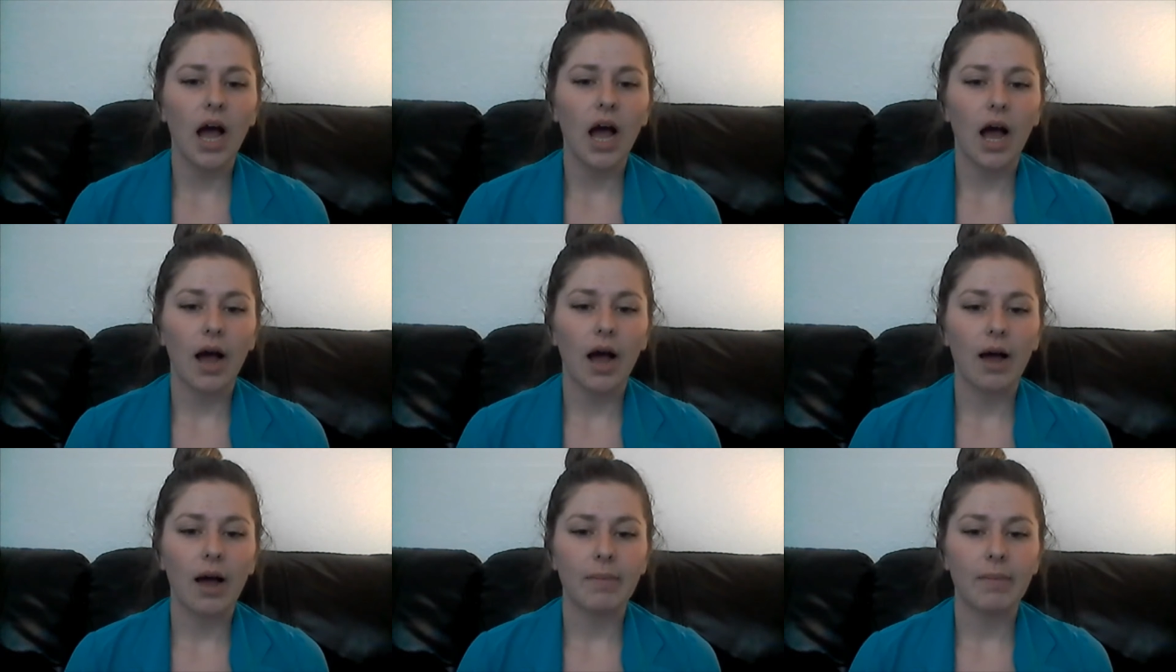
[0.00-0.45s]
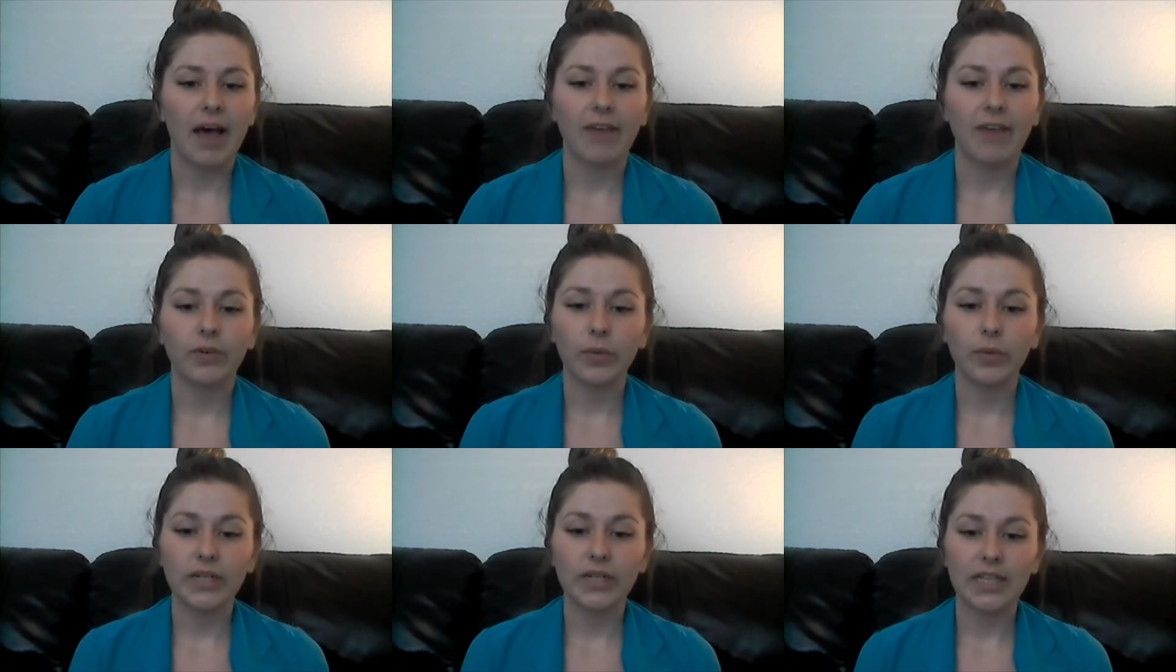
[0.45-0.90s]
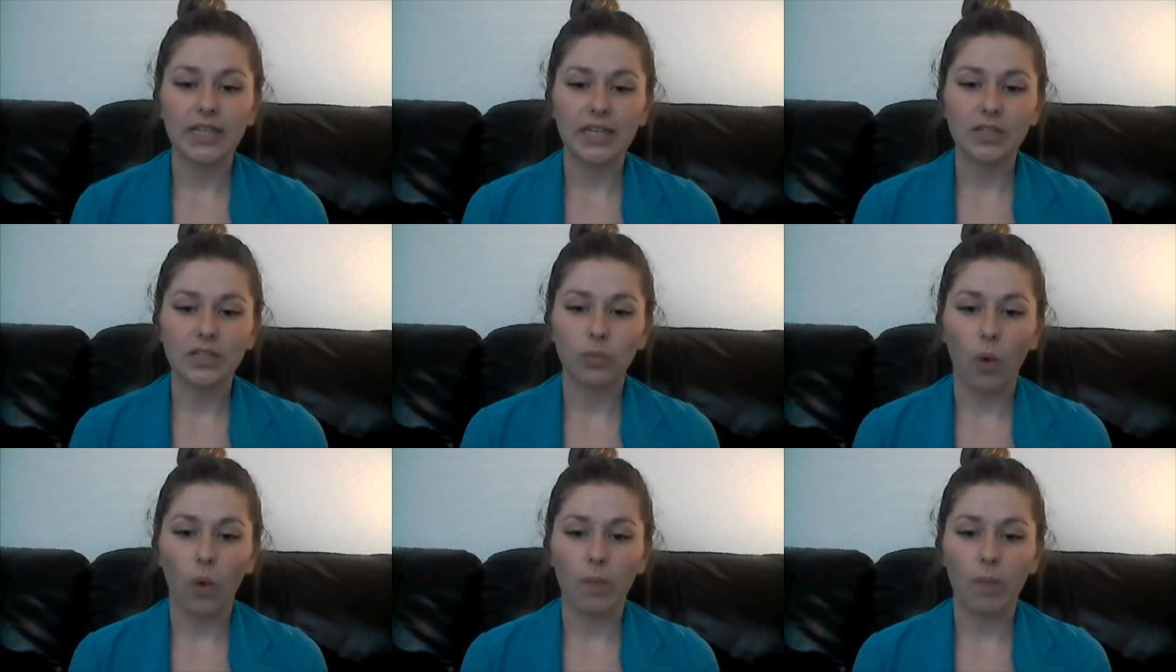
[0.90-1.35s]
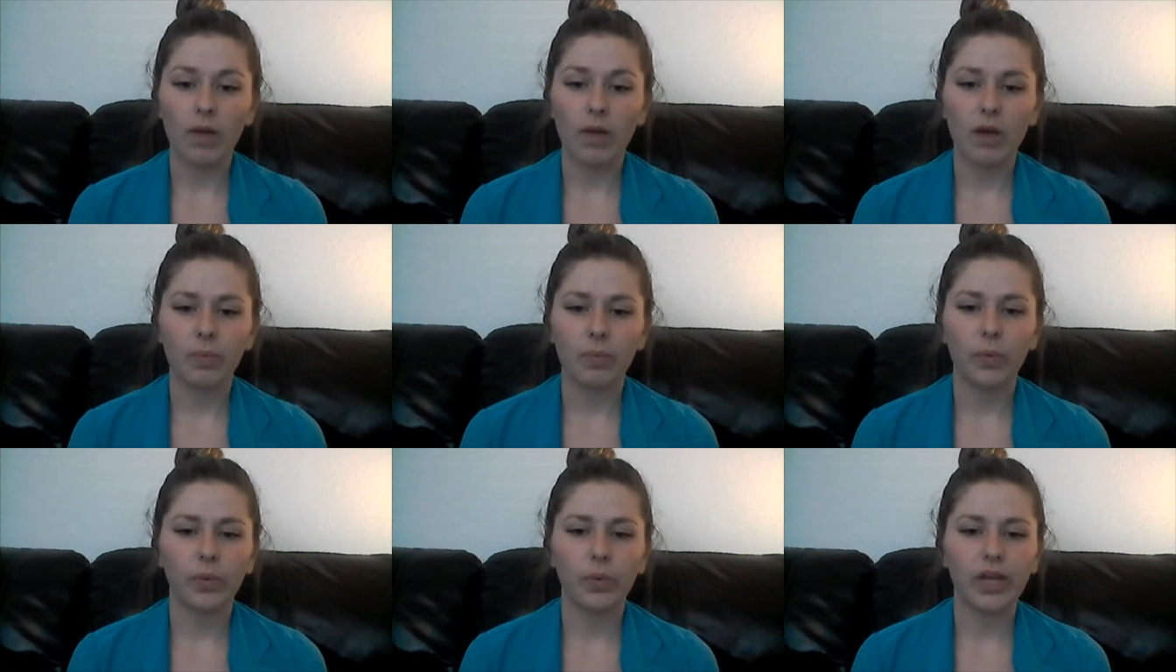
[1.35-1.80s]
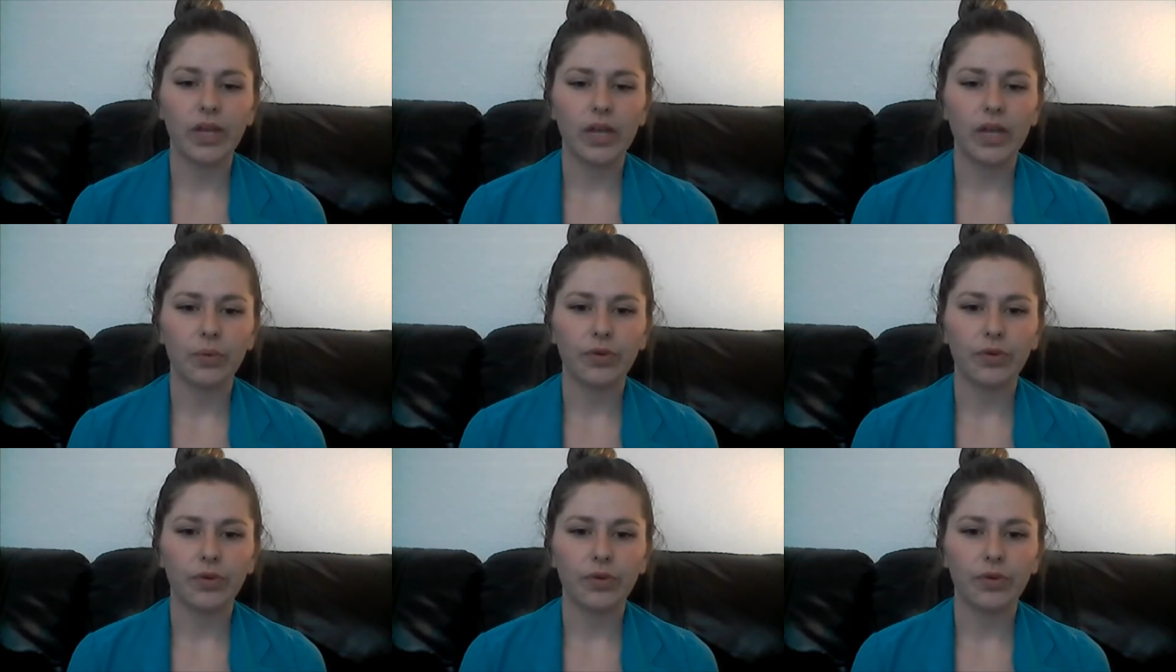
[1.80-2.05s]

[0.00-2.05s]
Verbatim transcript: Um, after we did this warm up, we